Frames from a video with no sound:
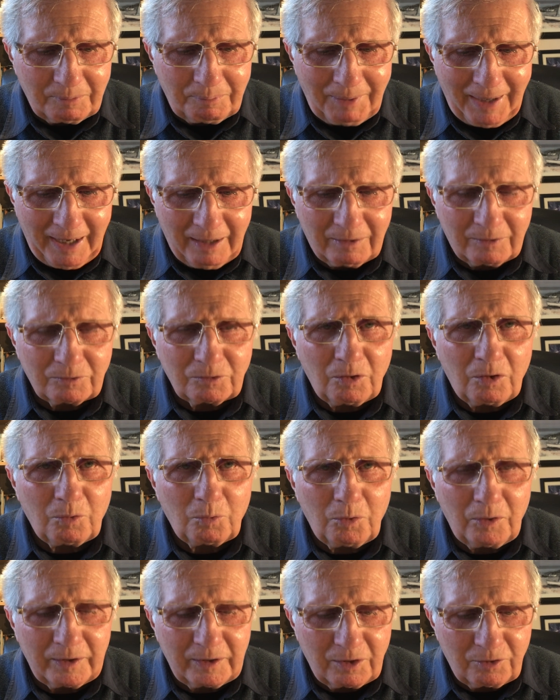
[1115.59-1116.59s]
the power of
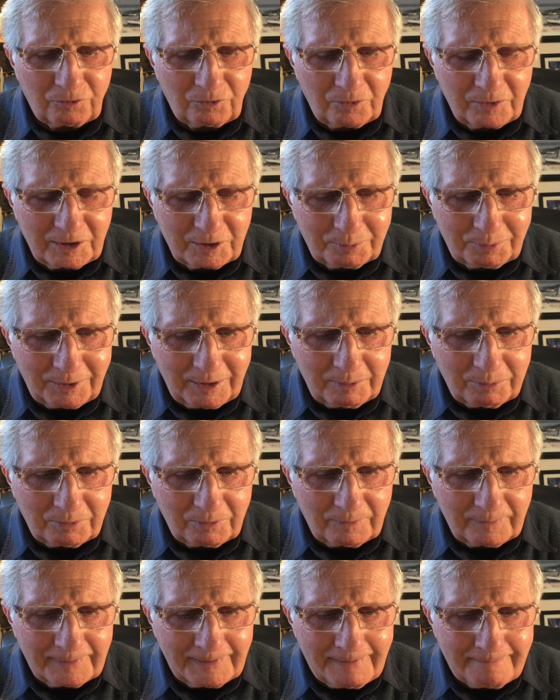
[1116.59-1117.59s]
God working through this
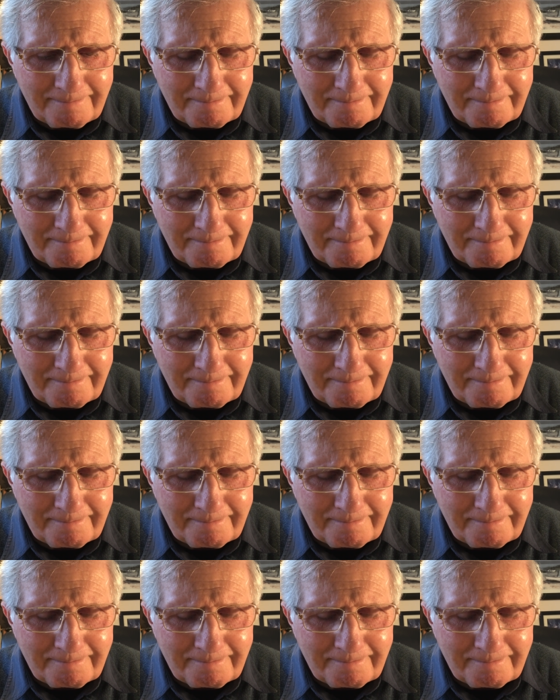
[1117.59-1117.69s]
people.